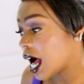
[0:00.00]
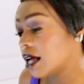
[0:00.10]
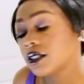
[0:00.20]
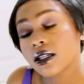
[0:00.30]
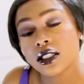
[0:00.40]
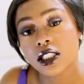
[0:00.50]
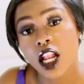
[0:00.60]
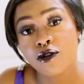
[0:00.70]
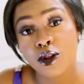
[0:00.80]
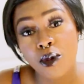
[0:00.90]
Uh, so I'm going to
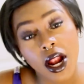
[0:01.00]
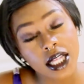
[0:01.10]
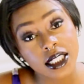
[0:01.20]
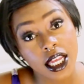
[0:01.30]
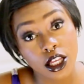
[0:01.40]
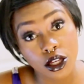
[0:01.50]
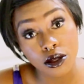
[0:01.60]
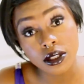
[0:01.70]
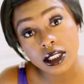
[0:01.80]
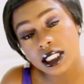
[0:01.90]
start off with the products that I
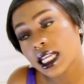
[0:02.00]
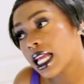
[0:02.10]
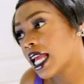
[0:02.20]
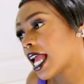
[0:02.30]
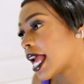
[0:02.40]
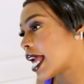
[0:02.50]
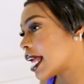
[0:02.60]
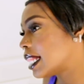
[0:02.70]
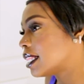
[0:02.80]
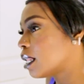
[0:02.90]
used,
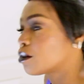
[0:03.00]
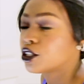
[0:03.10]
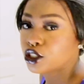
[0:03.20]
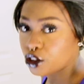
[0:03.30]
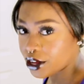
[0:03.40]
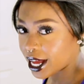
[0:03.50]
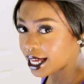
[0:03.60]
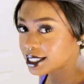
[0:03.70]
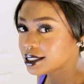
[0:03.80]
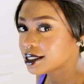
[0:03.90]
and I'm going to show you
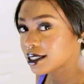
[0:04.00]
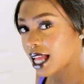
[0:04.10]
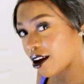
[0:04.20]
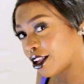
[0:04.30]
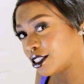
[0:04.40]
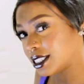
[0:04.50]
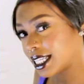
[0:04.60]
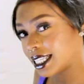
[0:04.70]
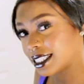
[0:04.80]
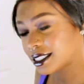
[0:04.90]
guys how I used
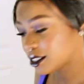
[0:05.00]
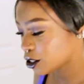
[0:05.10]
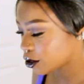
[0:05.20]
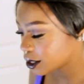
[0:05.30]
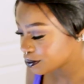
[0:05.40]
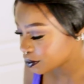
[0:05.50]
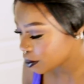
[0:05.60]
it. Cool?